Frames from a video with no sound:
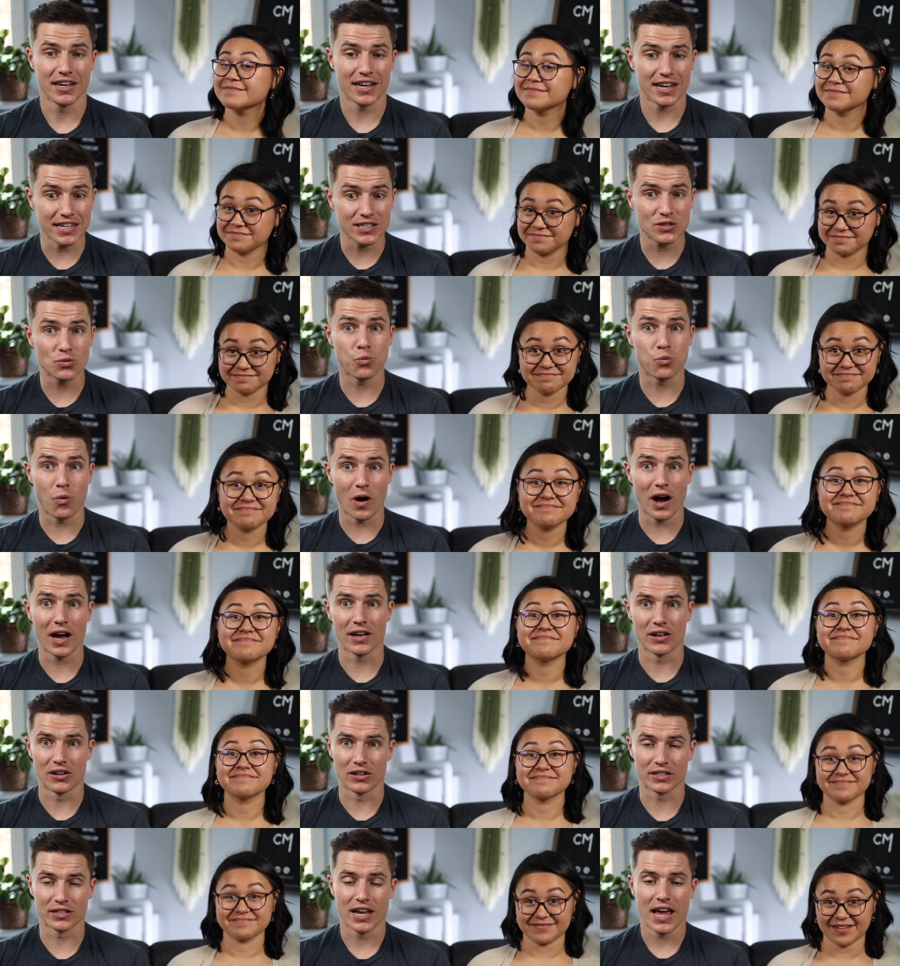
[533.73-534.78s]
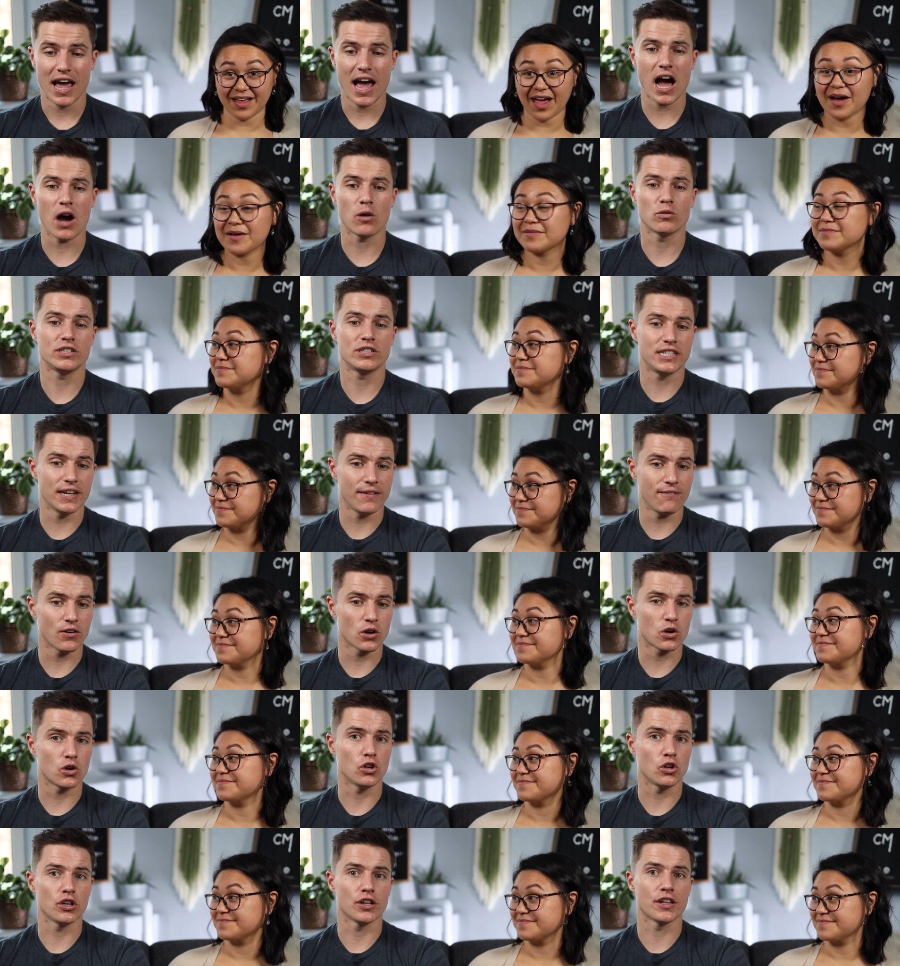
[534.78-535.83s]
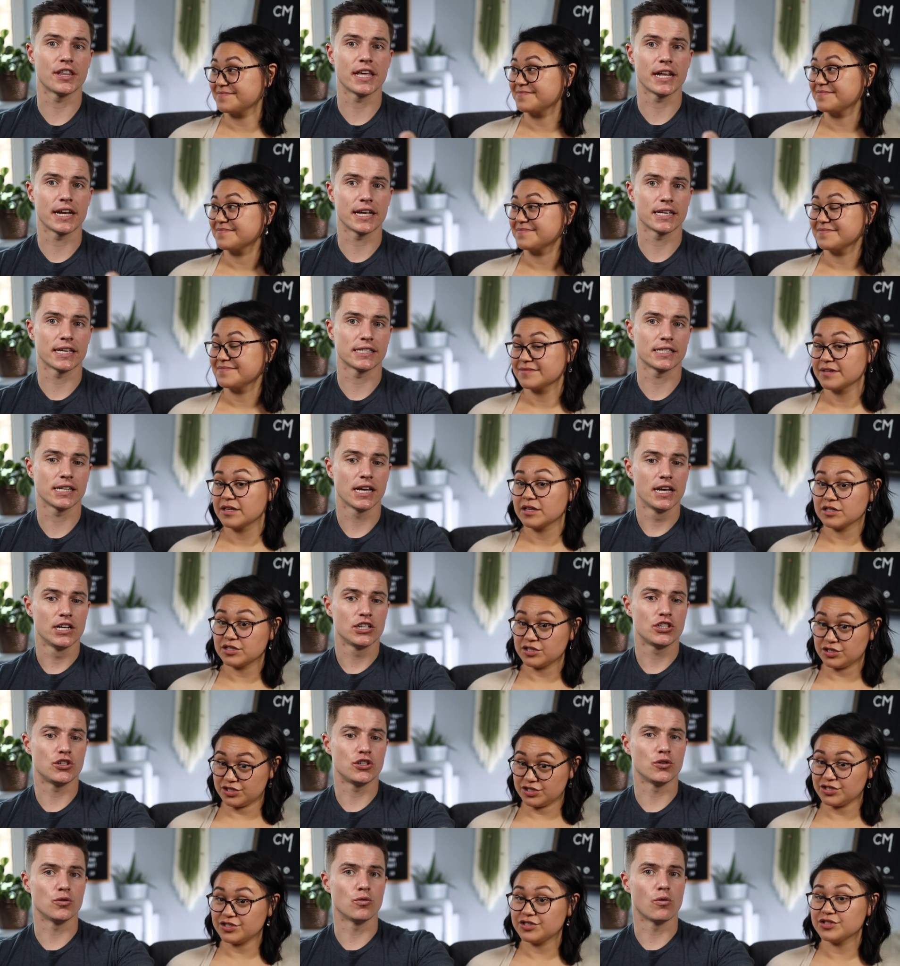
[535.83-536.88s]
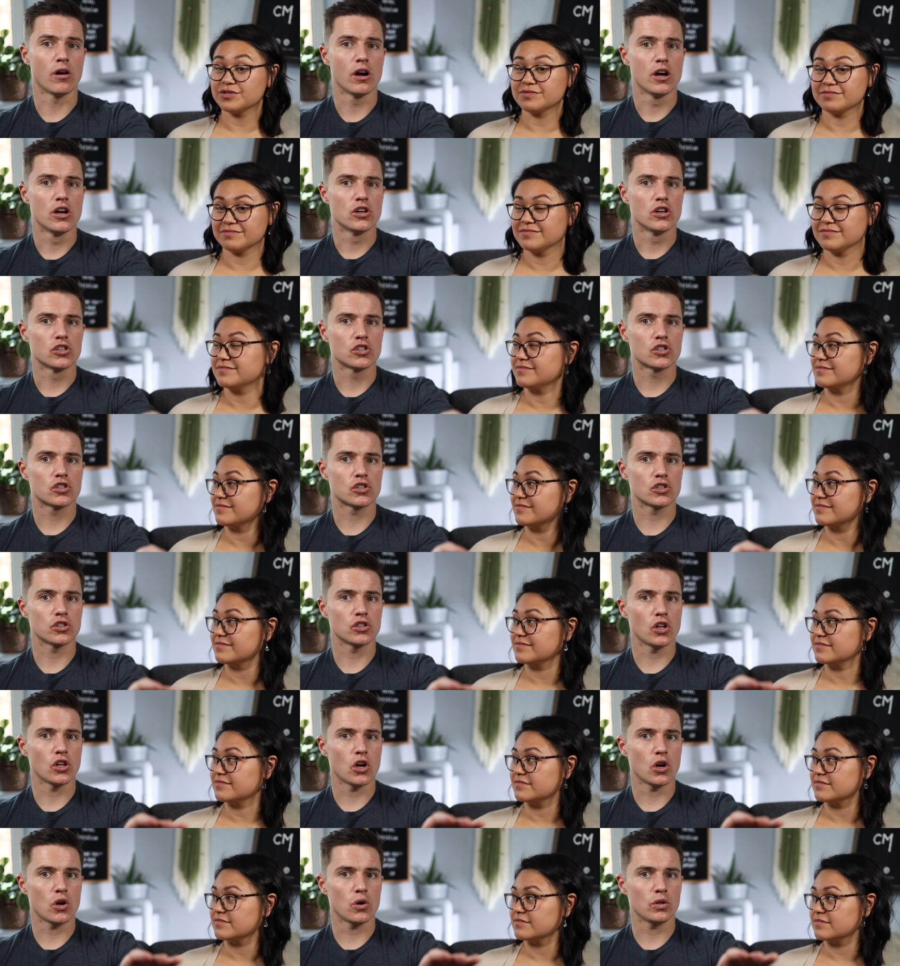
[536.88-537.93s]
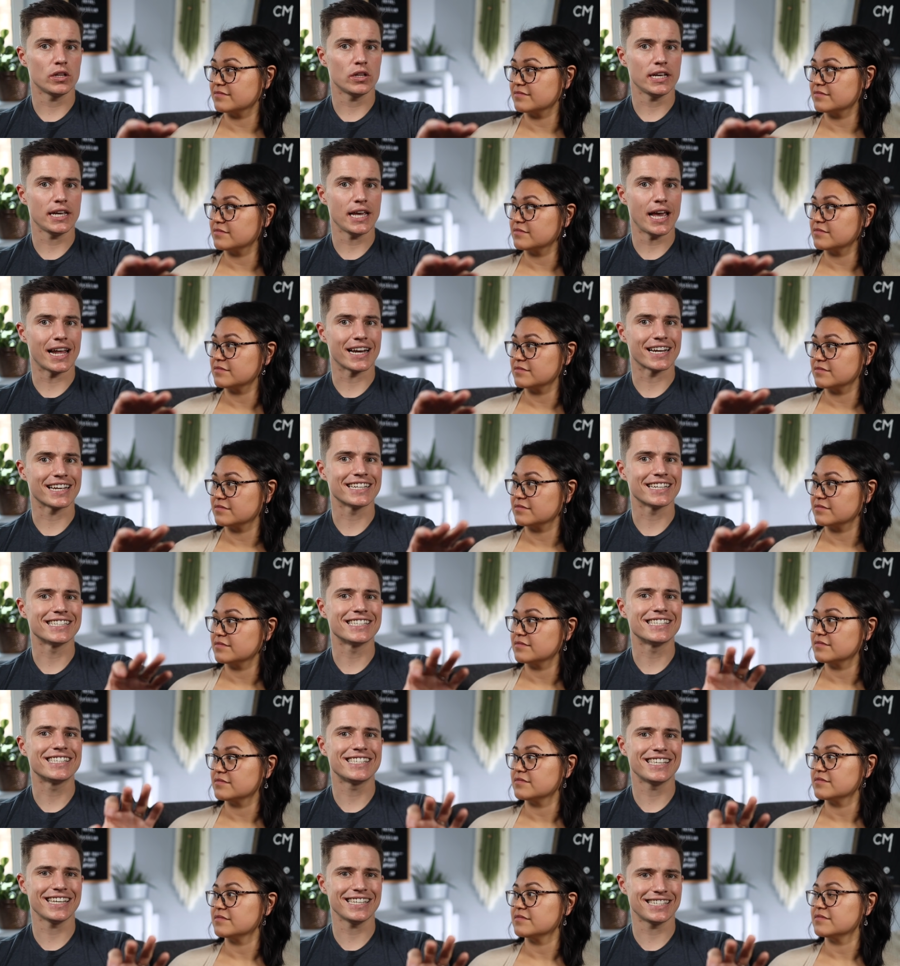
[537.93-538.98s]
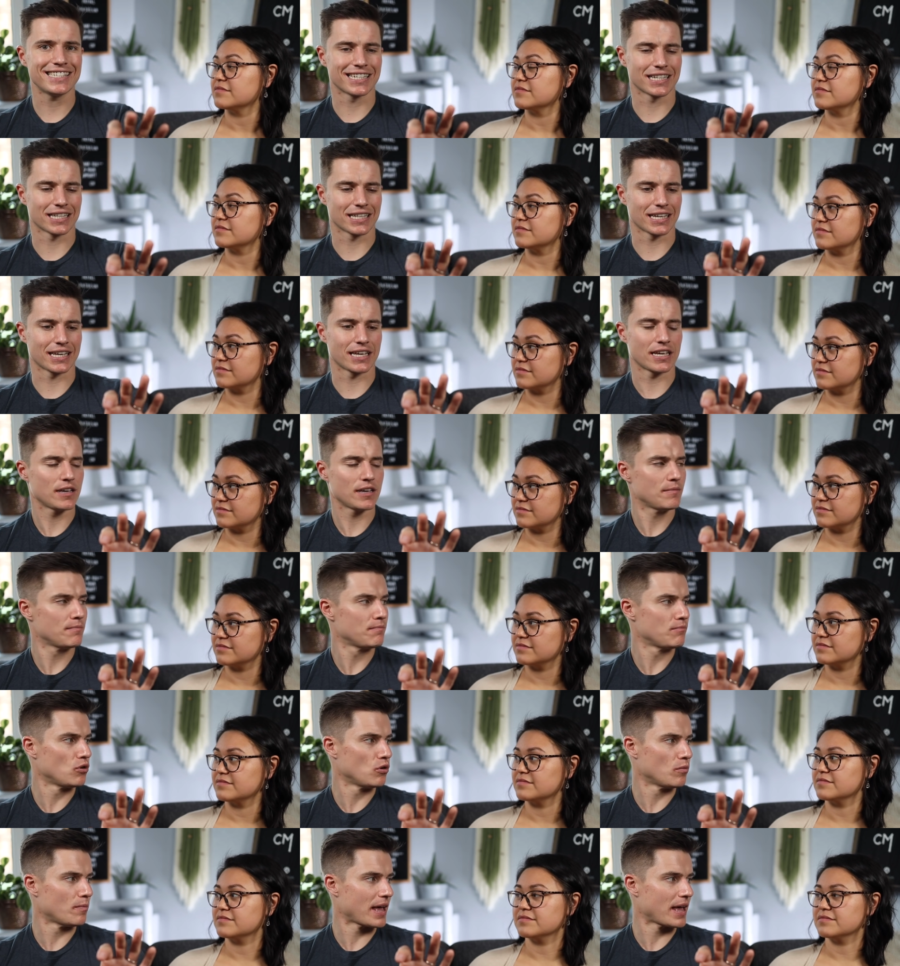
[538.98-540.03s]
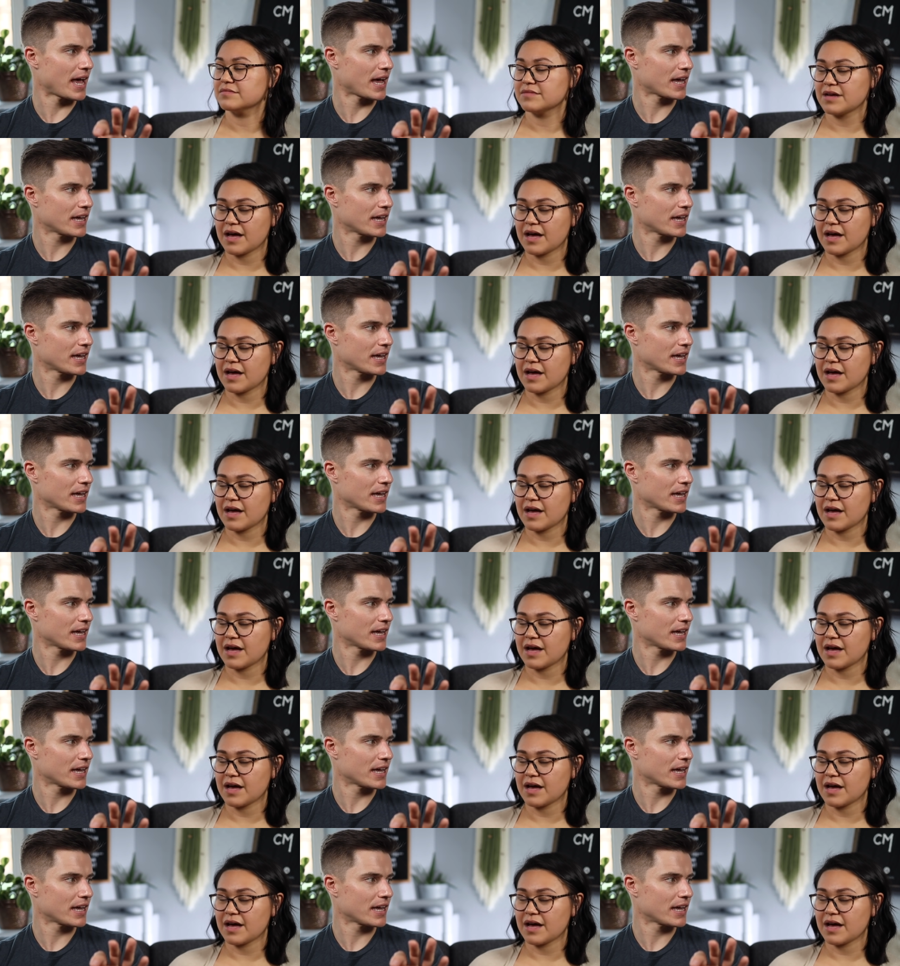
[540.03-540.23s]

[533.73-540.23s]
Speaker 1: It's wild yeah. how difficult that is to Dude. slowly and consistently pull back.